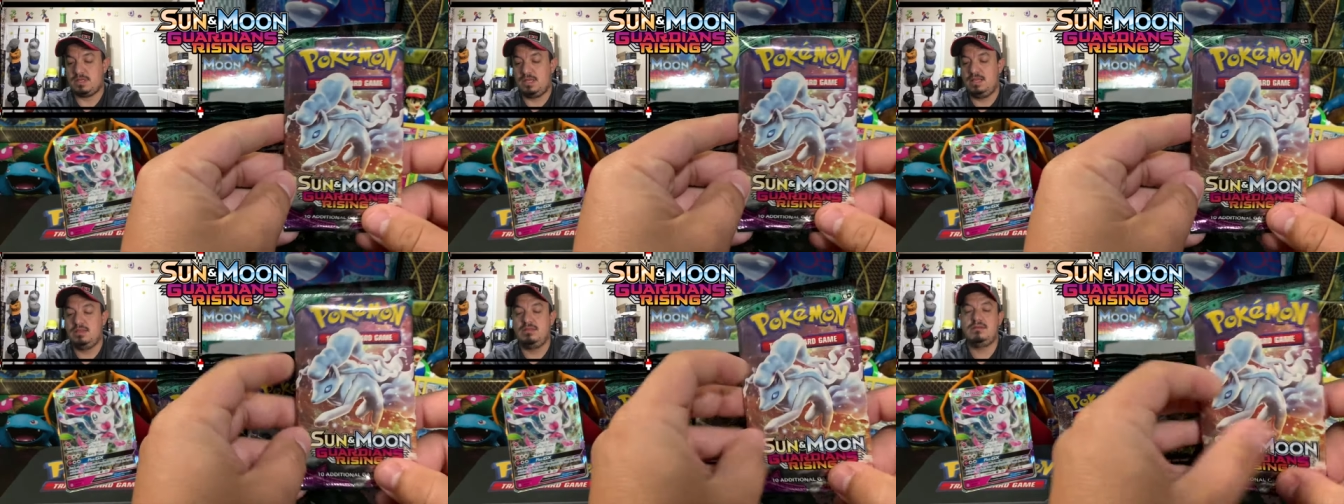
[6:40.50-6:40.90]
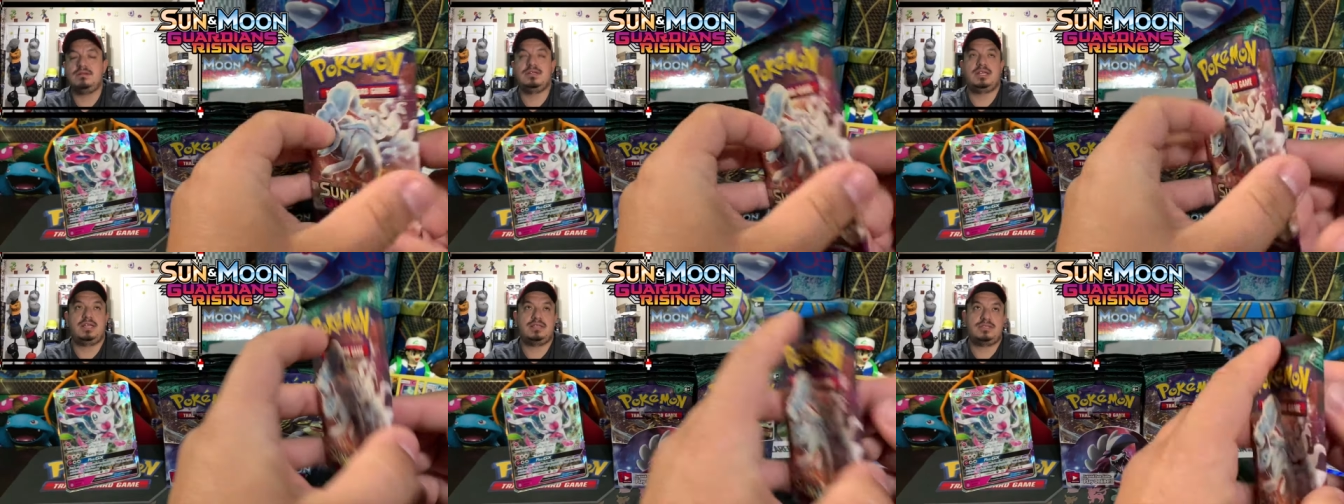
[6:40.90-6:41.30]

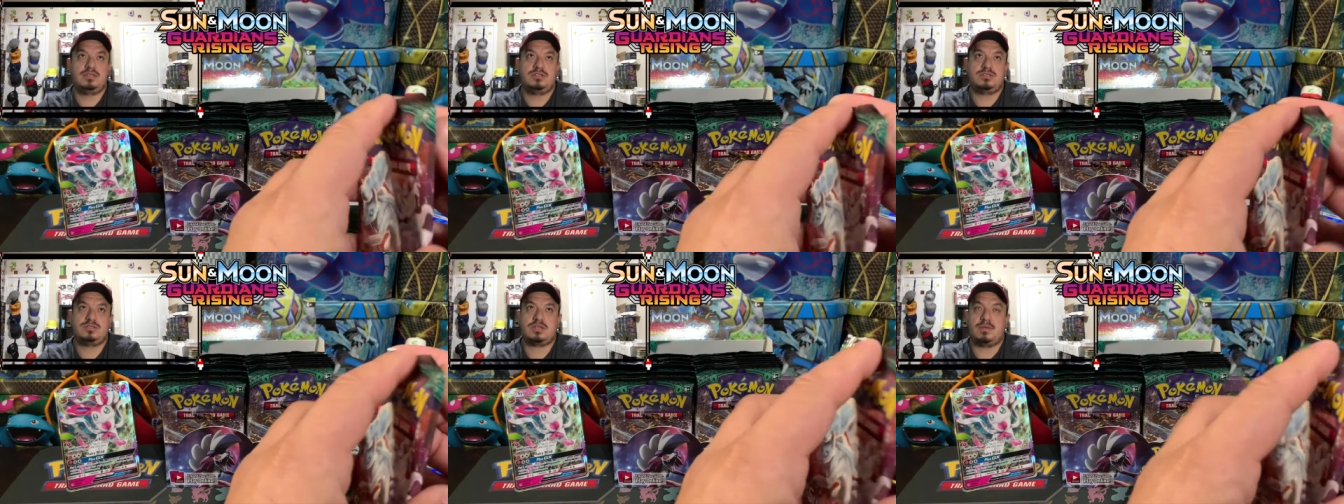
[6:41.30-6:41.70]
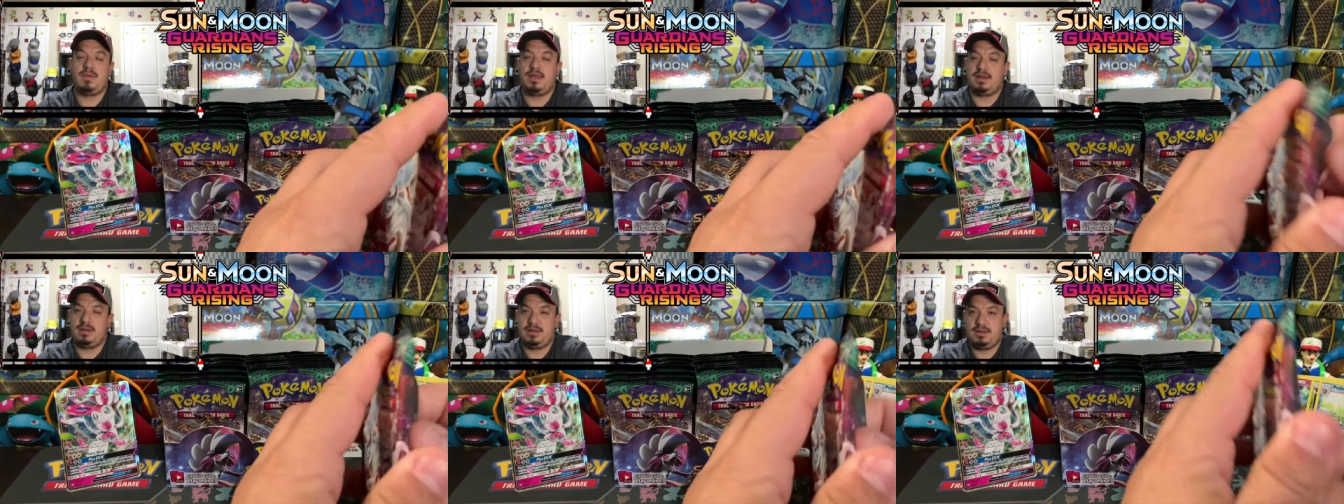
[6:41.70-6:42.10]
Alolan Ninetales, come
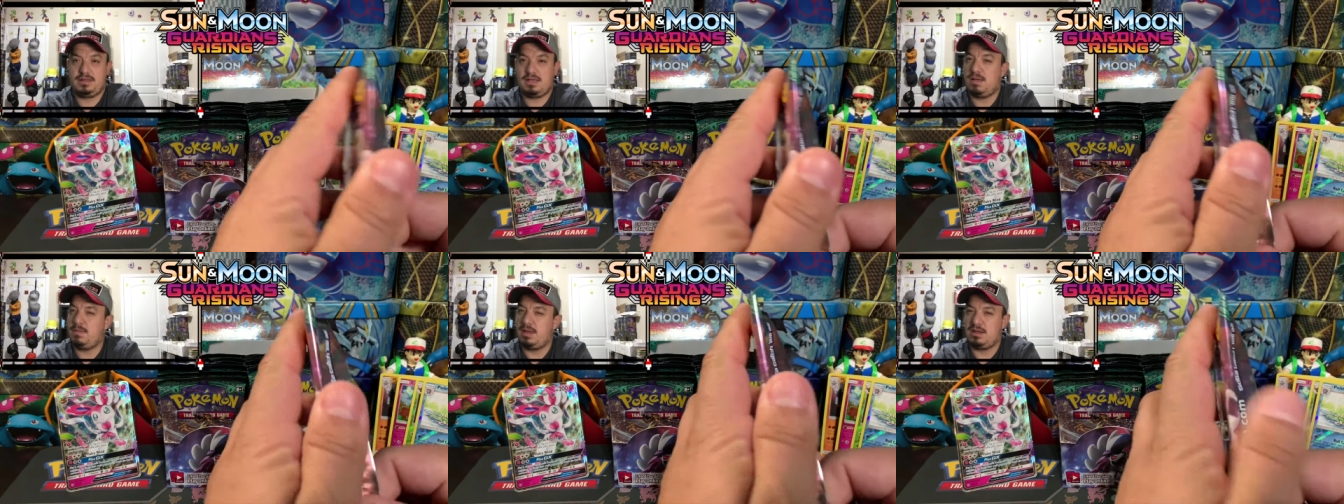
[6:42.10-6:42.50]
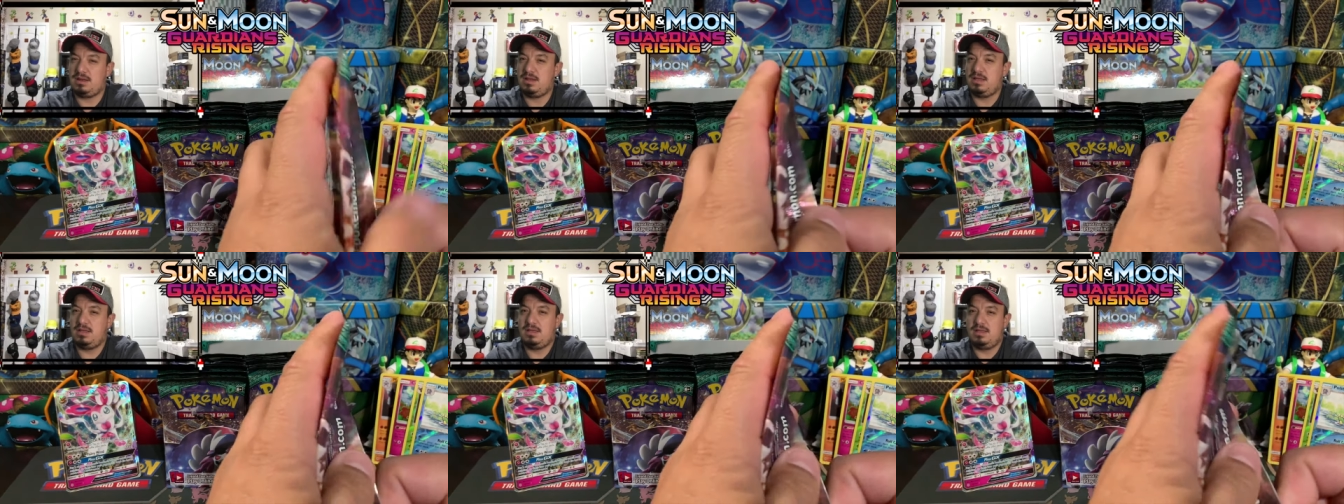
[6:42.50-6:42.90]
on, come on.
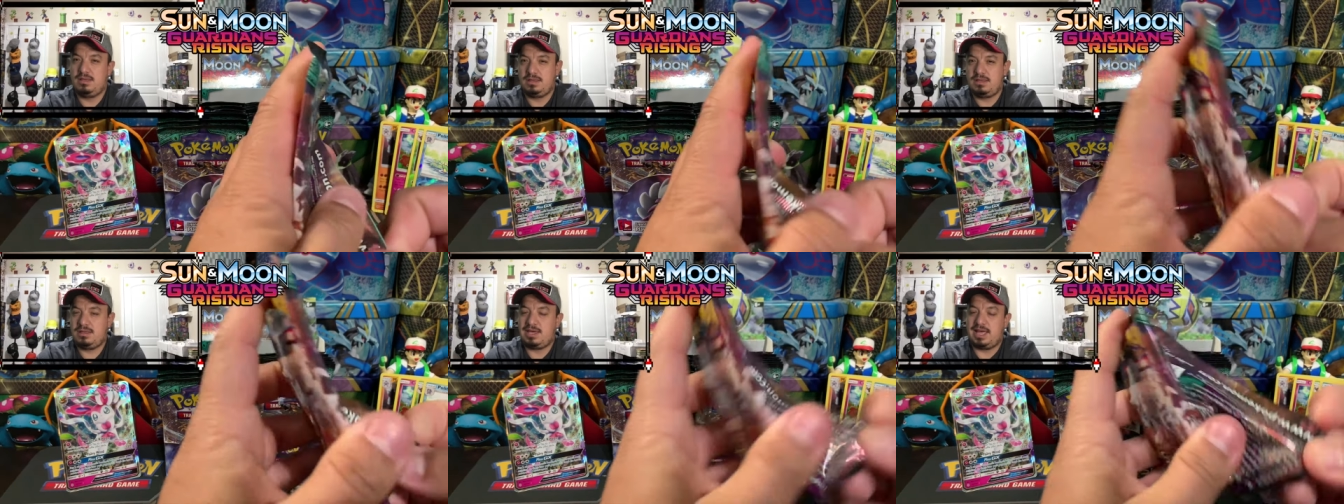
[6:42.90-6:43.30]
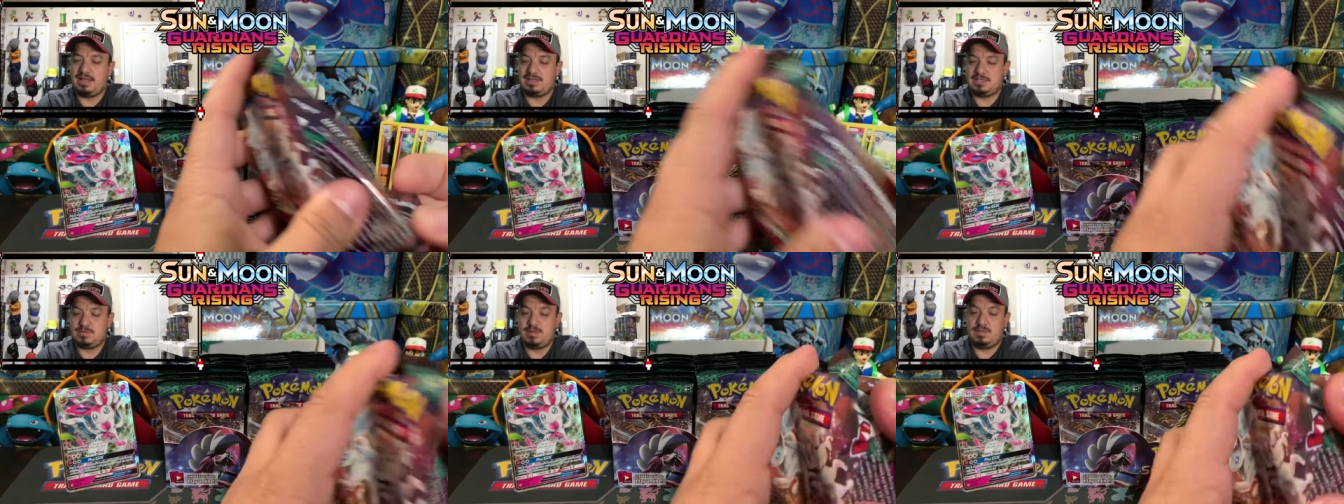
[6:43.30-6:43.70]
You got
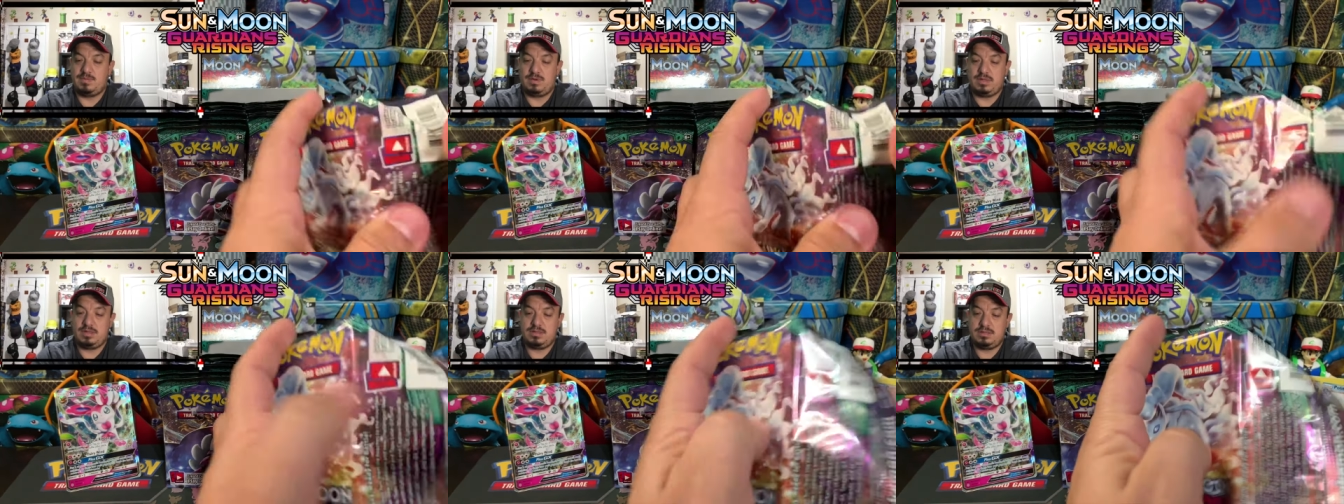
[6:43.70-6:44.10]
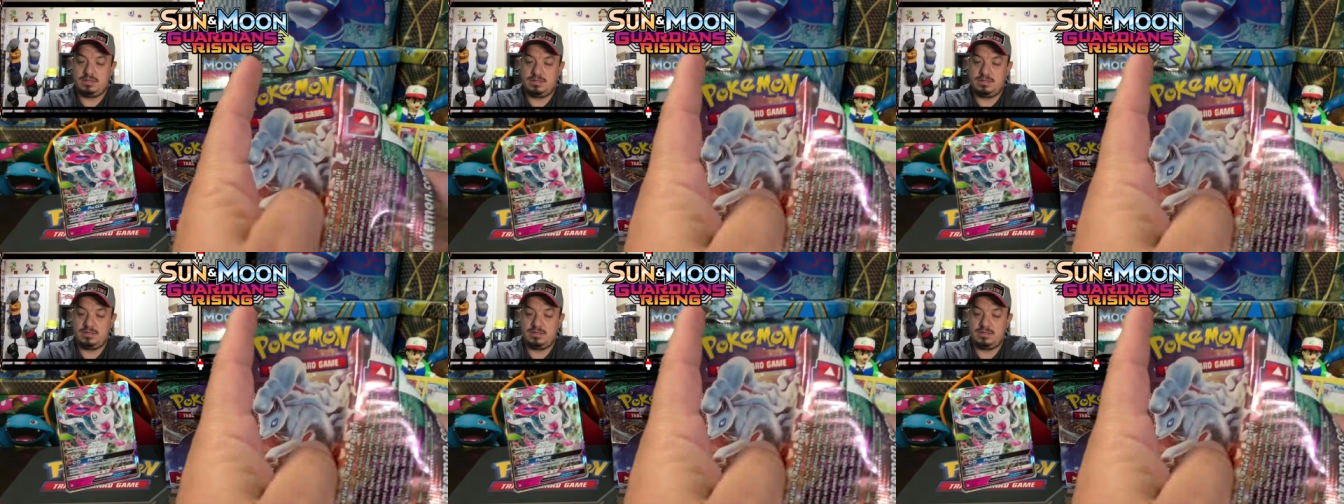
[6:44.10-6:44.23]
this, my boy.